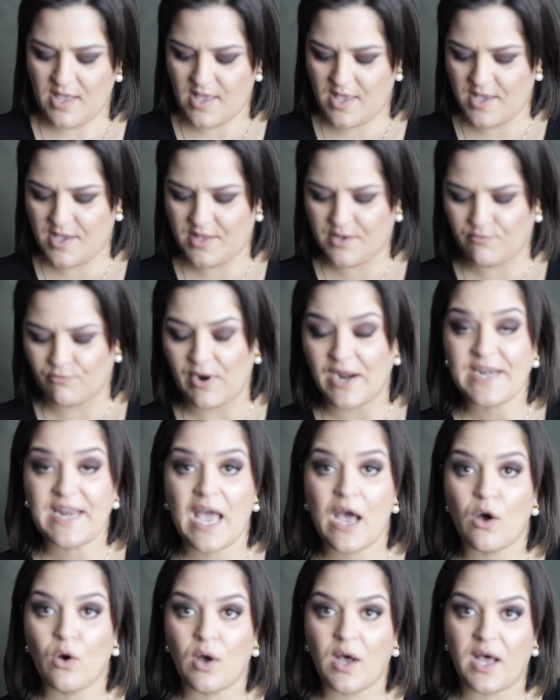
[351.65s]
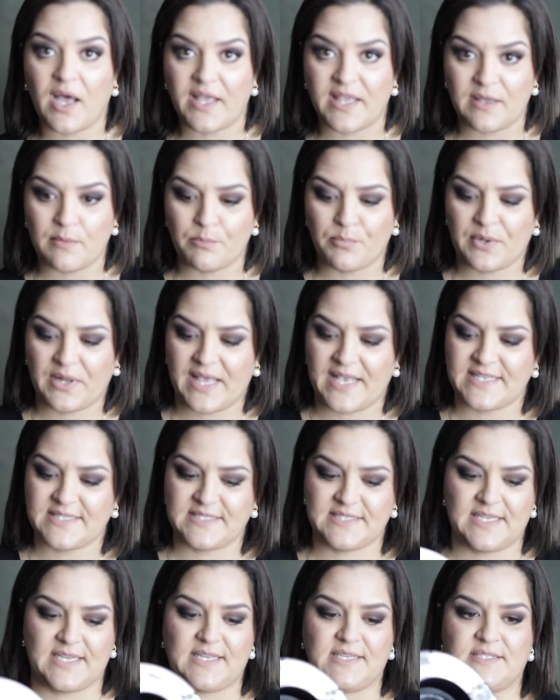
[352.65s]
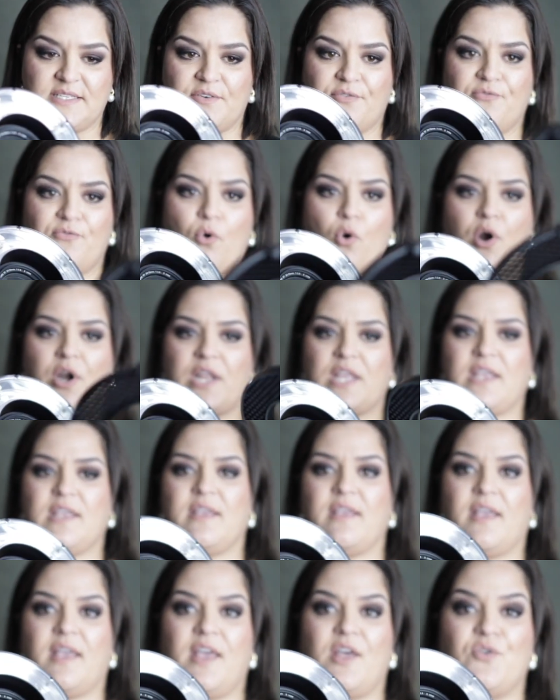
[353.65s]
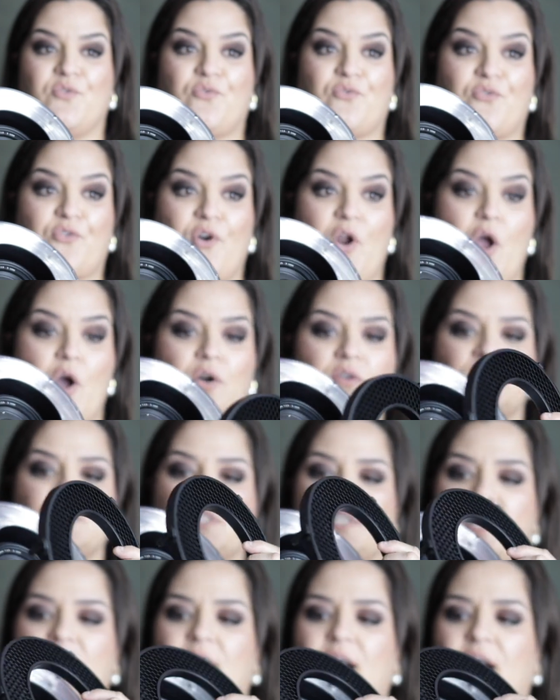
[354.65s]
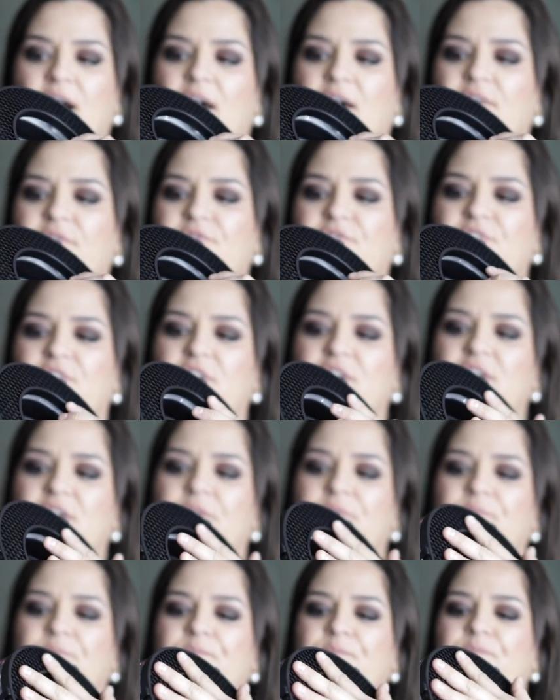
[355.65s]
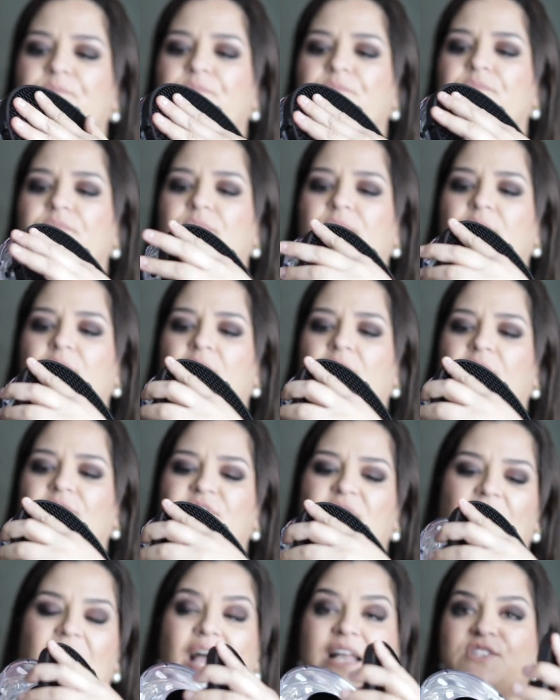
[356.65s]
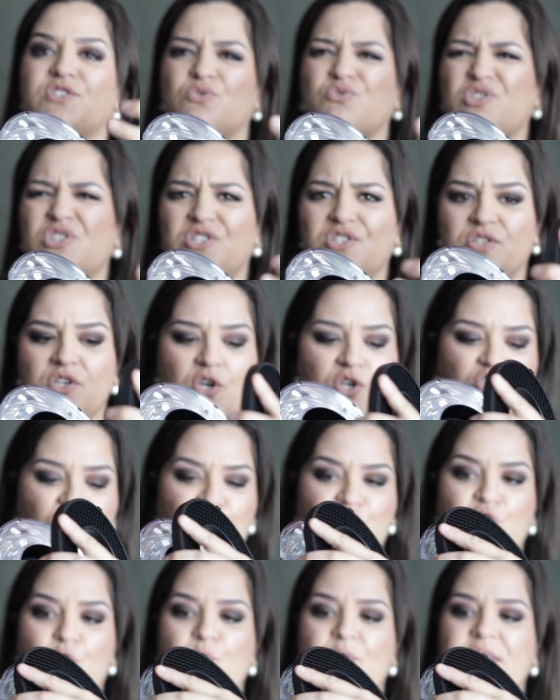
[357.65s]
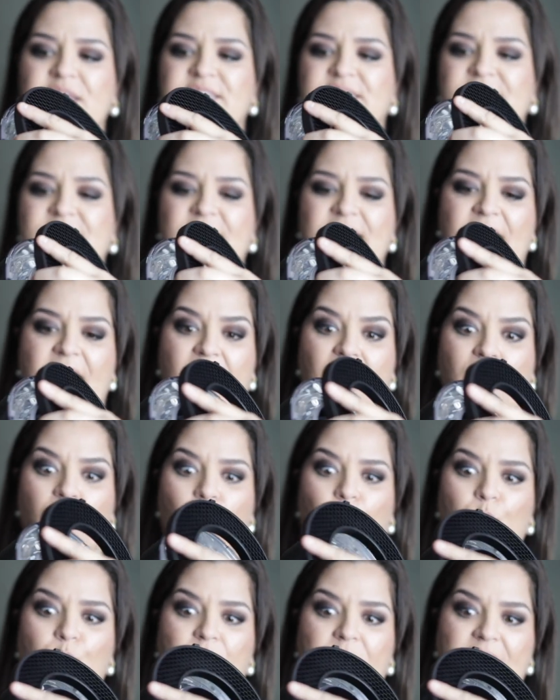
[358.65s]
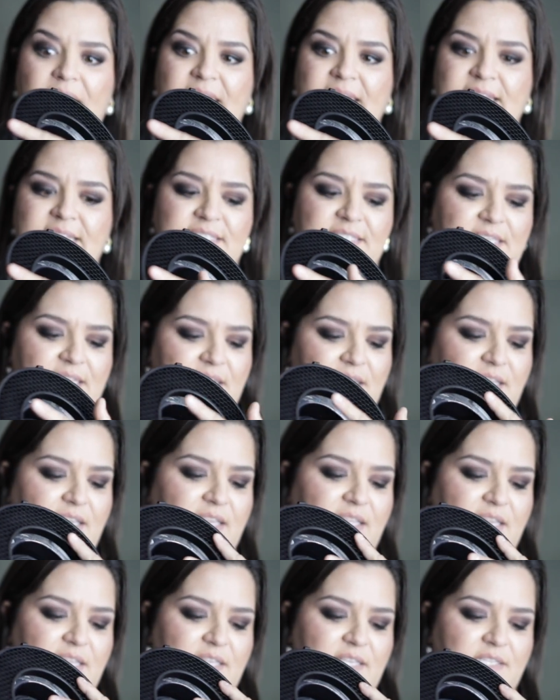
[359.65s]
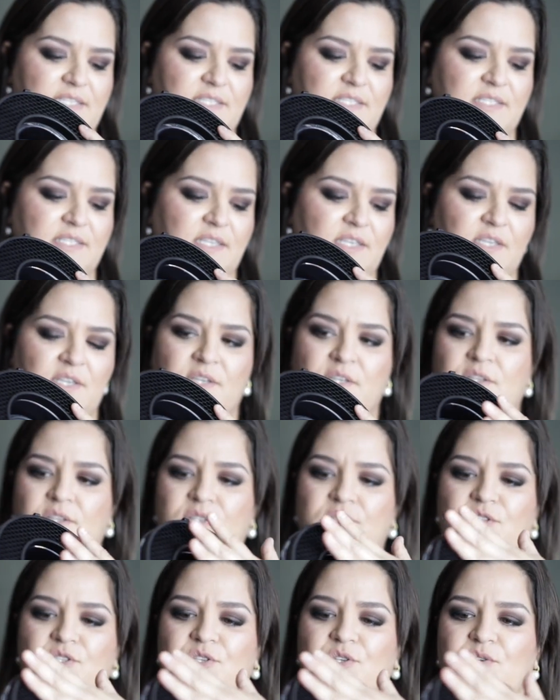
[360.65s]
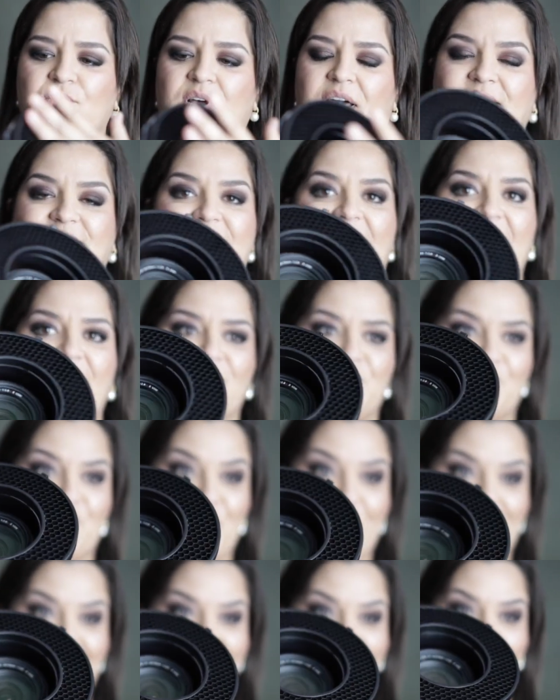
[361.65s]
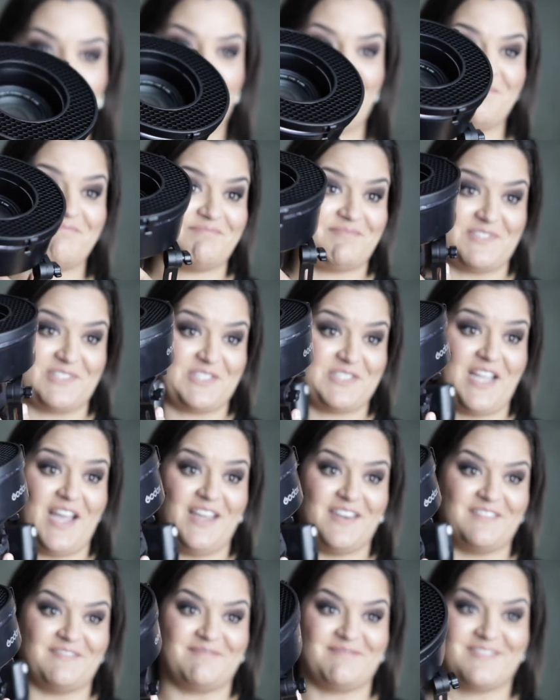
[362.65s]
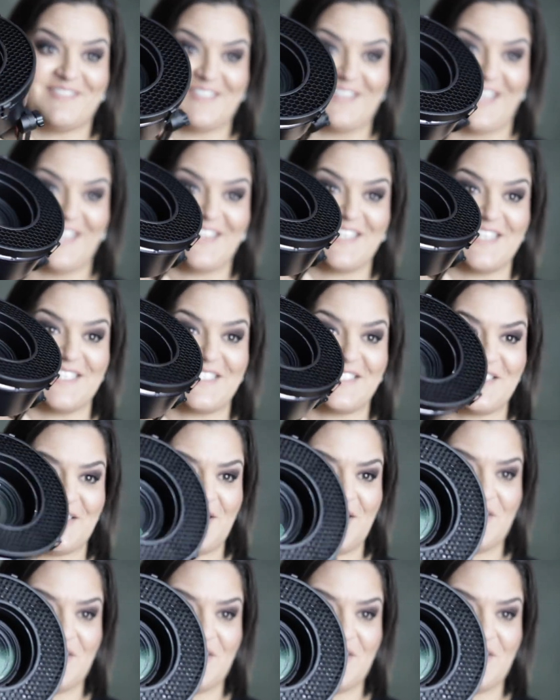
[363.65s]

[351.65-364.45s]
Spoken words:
And right now I am placing the 40 in front of the light. So just so you can see how easy it is to attach, and it's done like this.